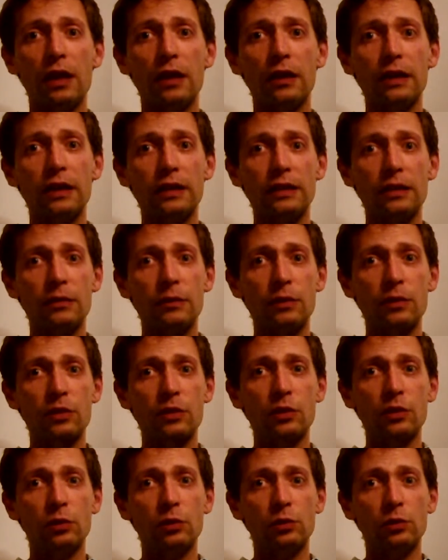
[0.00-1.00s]
linked in with
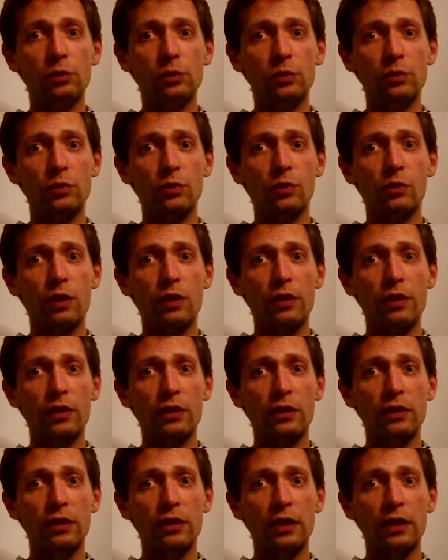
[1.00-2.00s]
schools or other
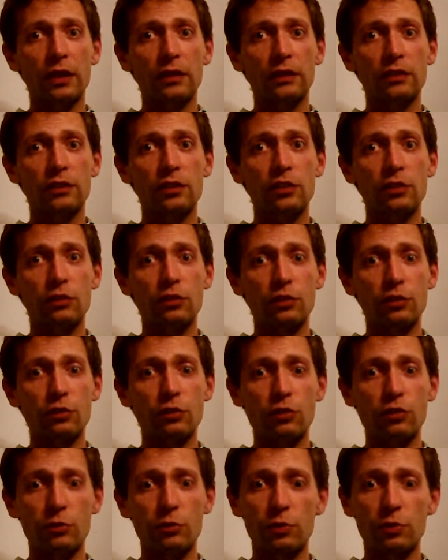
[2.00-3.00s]
children's
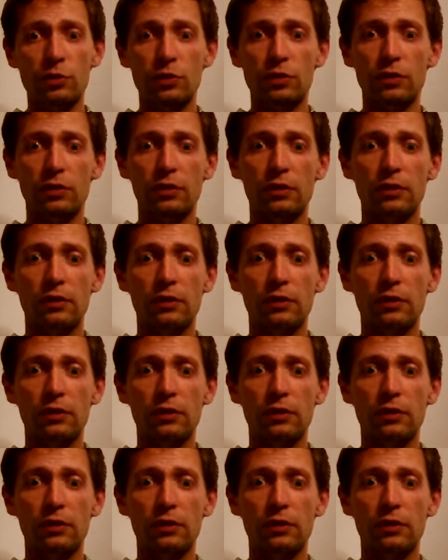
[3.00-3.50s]
groups.